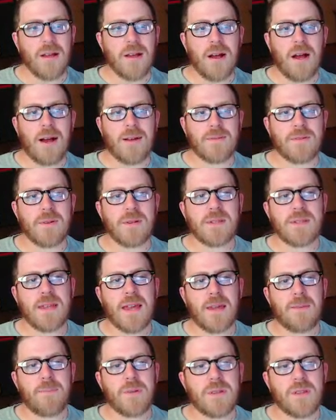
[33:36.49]
After
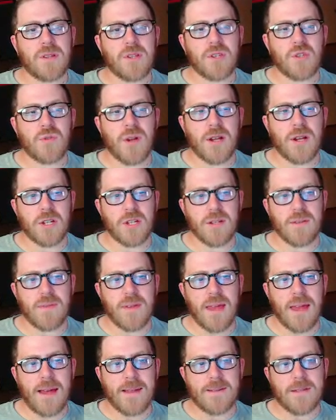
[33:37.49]
escaping the destruction of the
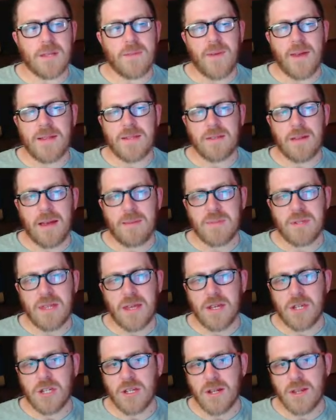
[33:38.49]
Cancellabates time
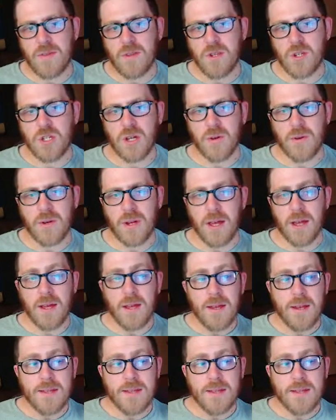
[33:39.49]
station in the Jonah,